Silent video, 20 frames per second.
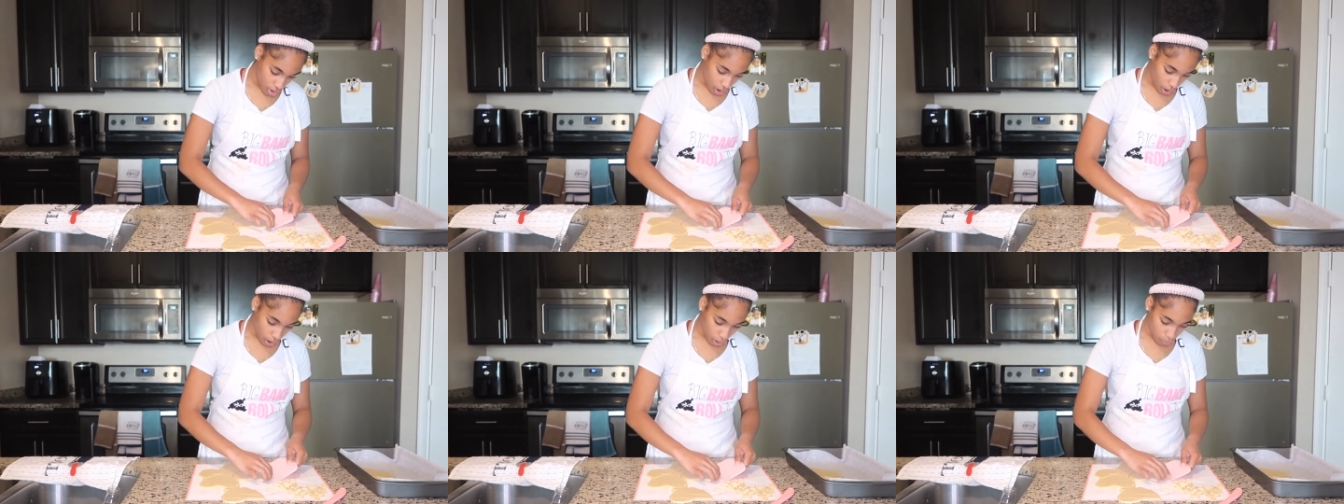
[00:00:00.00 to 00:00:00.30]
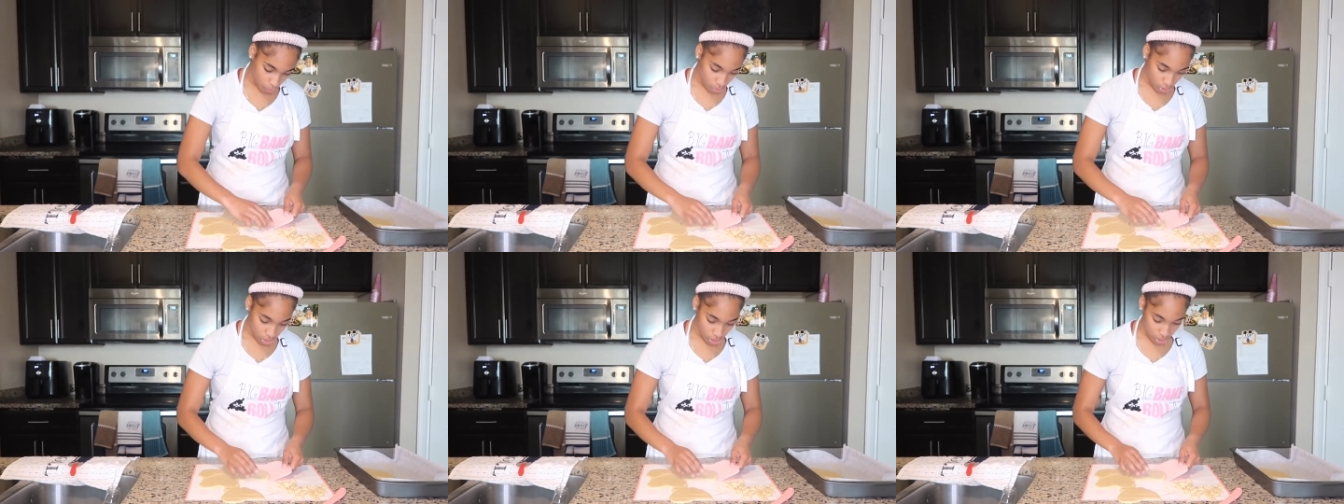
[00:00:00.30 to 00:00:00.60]
I
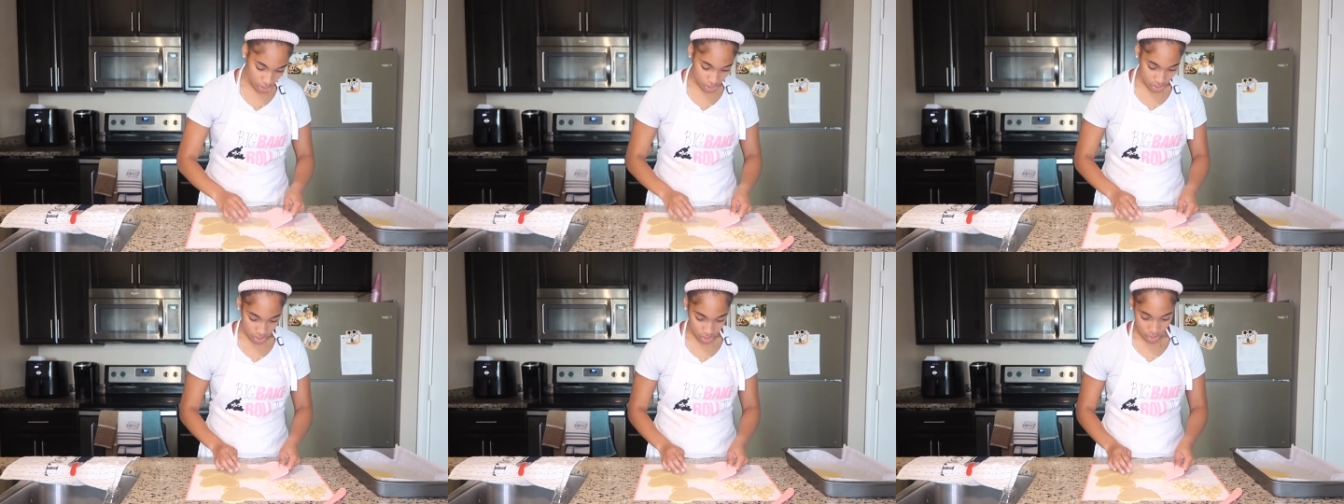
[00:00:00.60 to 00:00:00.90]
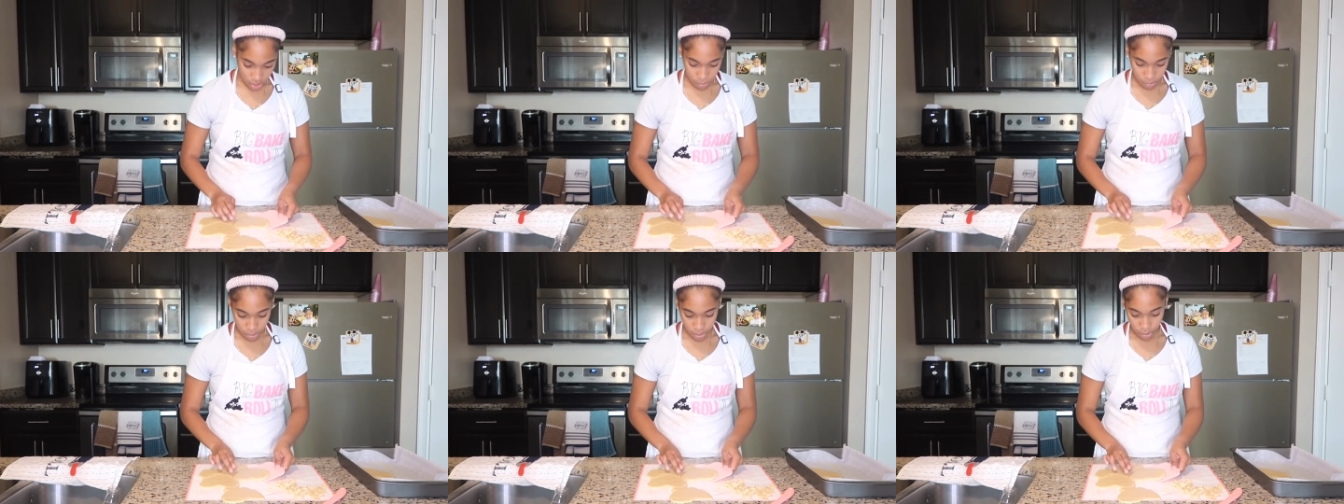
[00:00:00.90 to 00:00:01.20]
wanted
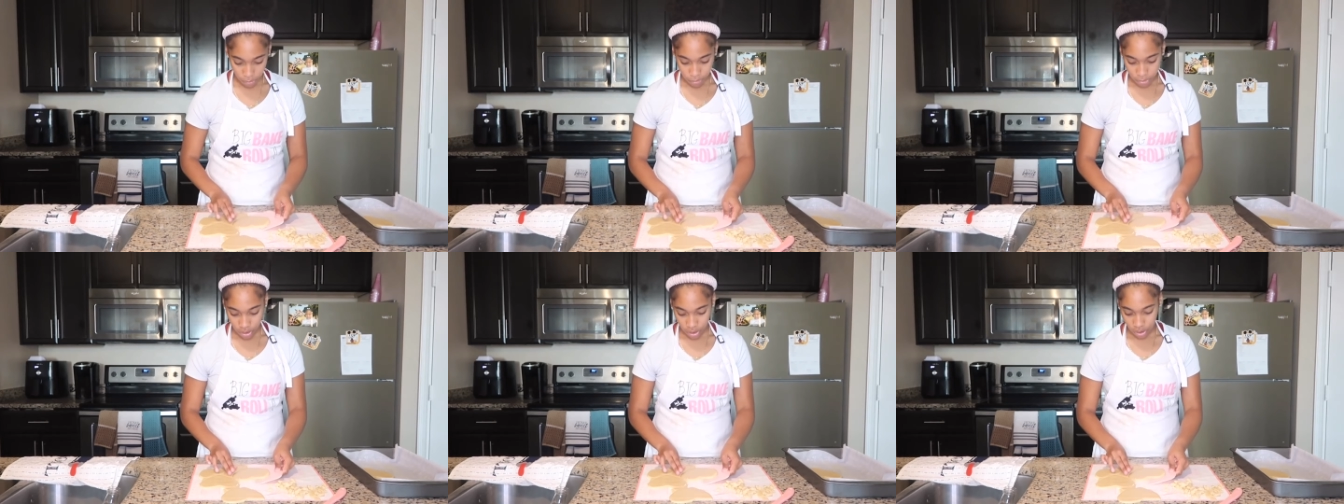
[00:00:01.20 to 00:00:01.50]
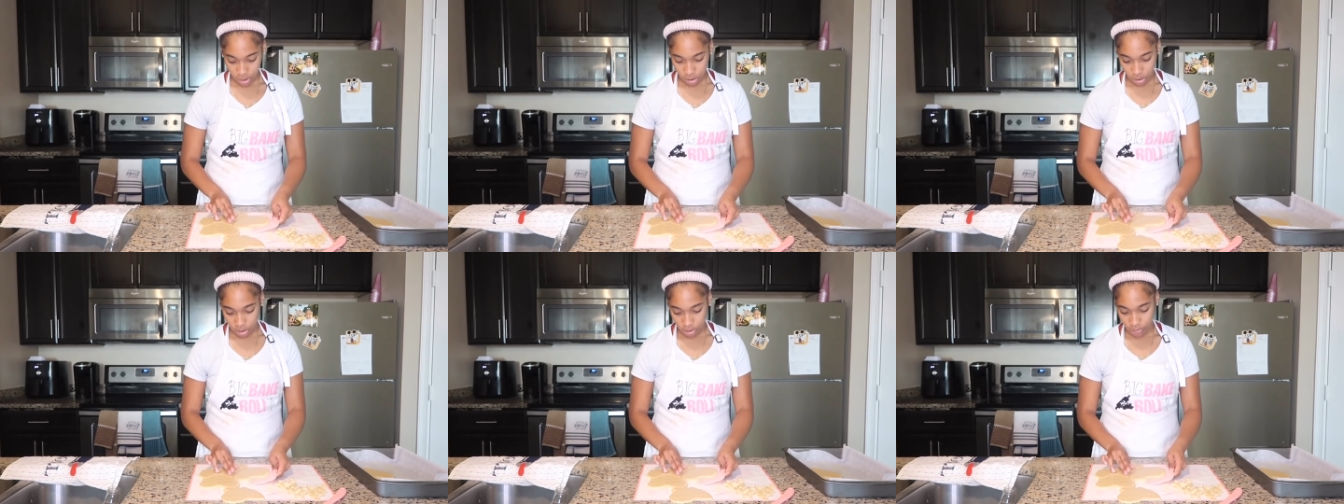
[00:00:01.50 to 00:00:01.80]
them, and I'm
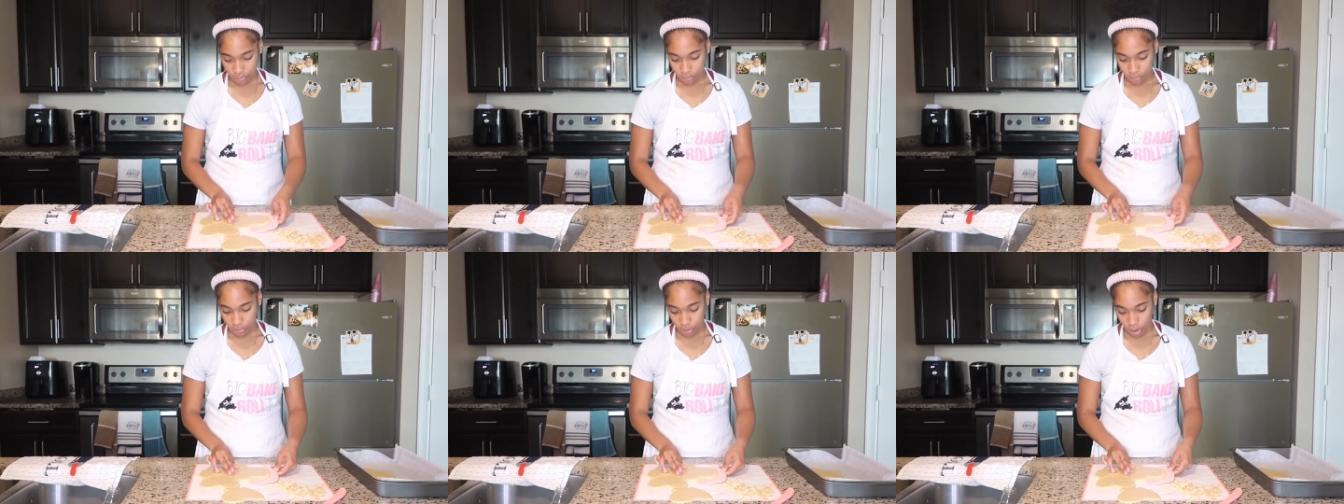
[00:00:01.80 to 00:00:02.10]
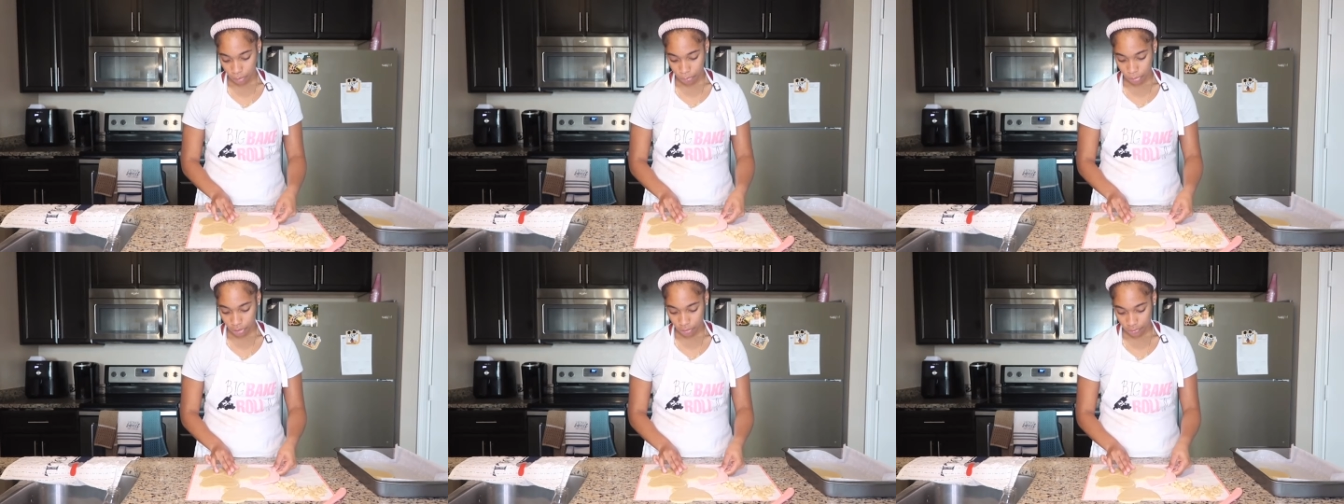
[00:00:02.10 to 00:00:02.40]
looking all over
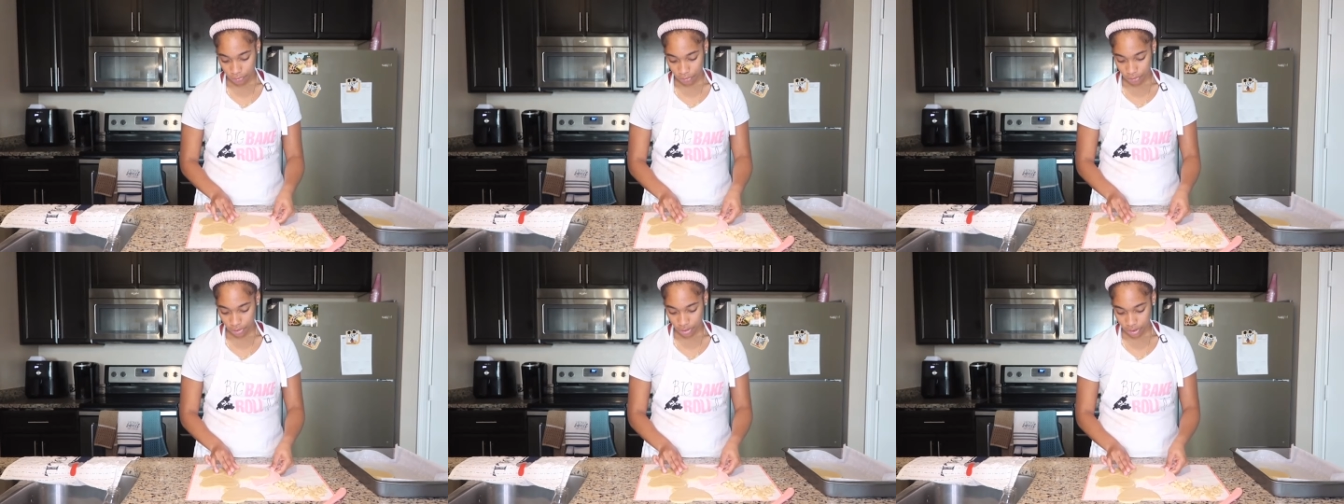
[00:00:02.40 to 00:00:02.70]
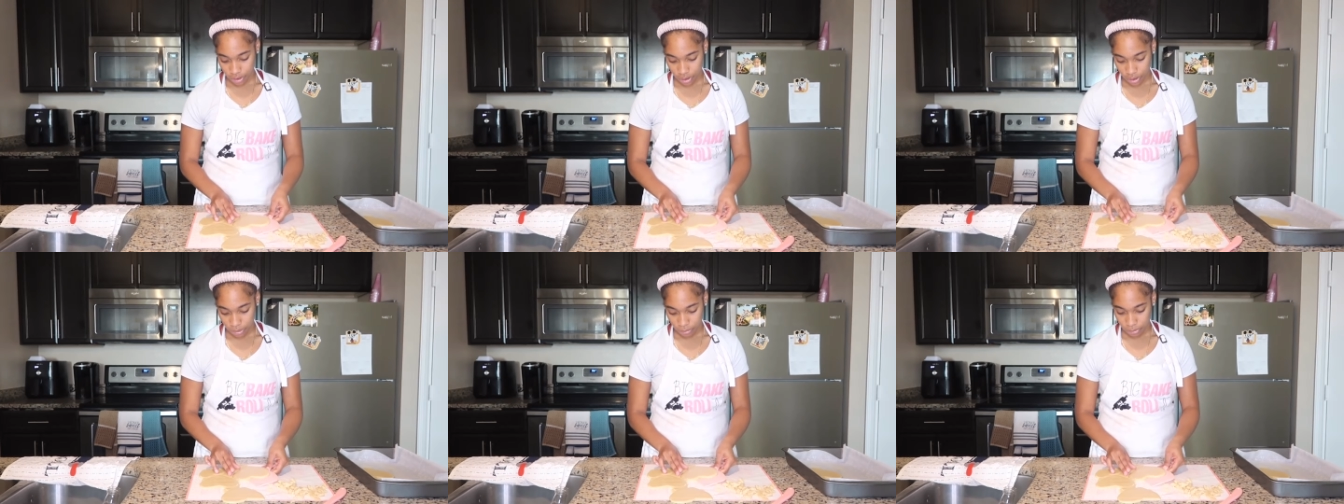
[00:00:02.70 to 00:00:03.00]
Walmart for
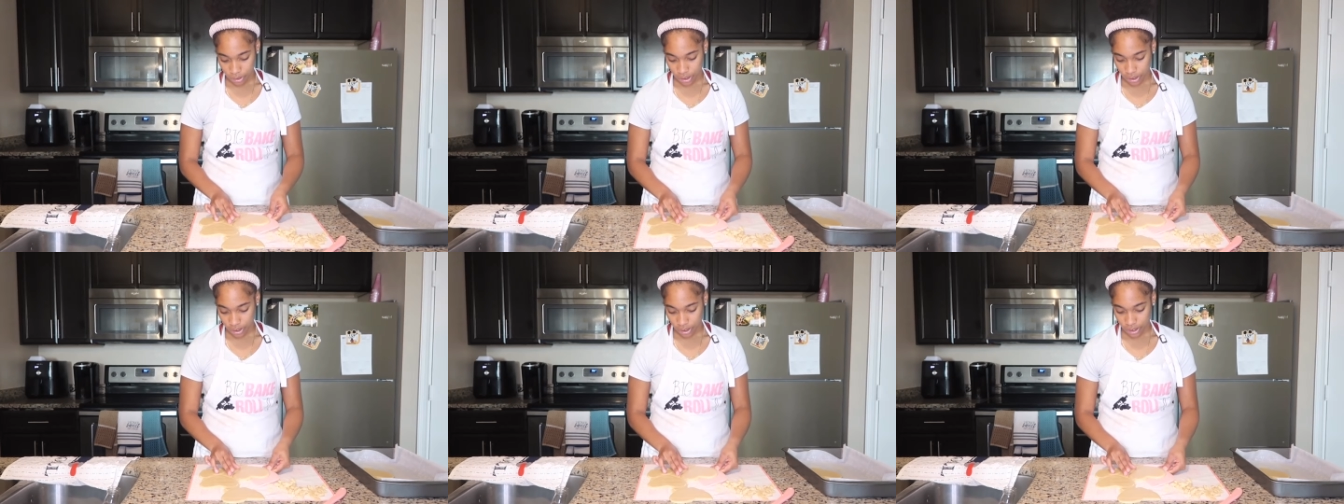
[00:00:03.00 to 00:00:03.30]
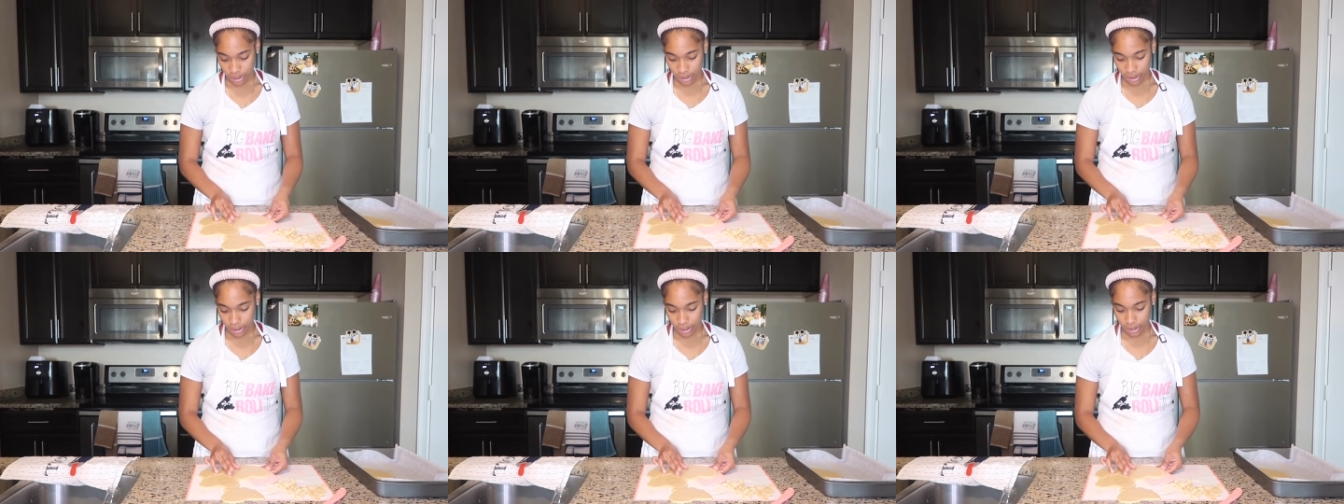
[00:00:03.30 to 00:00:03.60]
them,
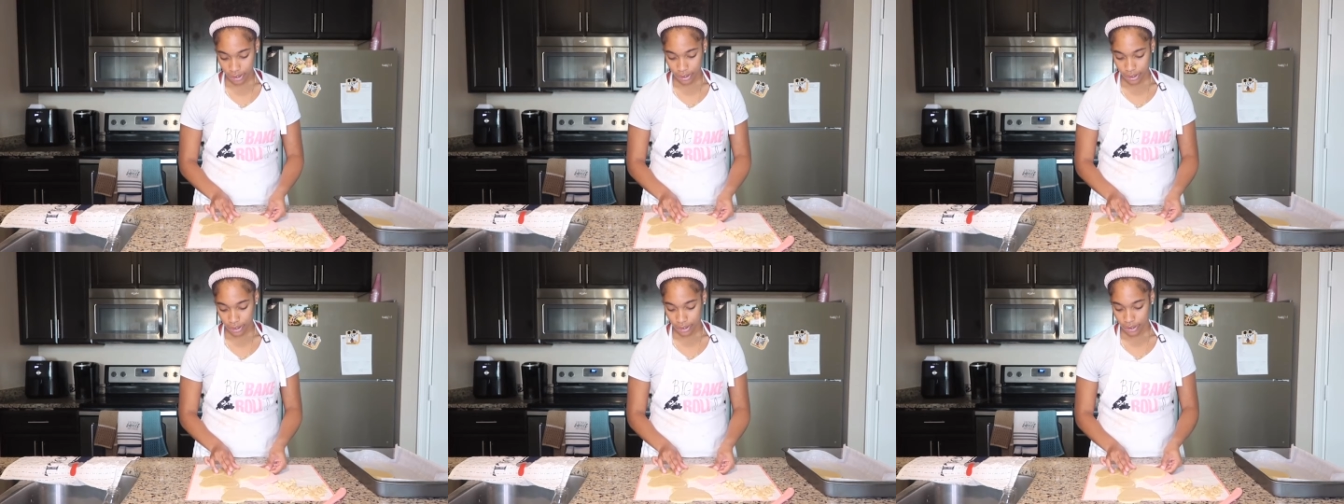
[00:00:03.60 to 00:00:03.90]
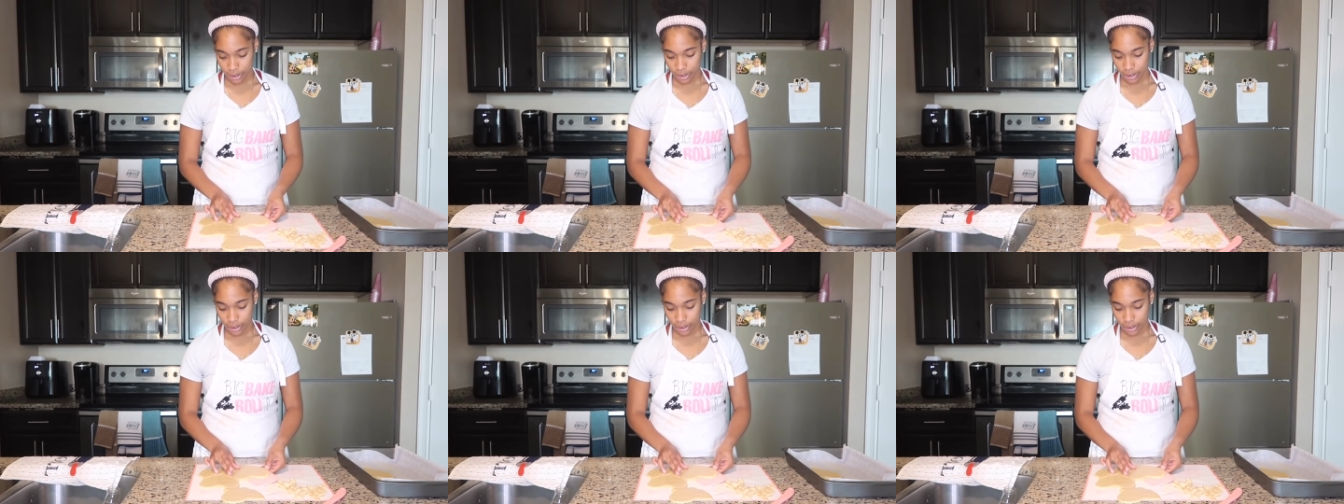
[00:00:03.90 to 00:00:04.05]
and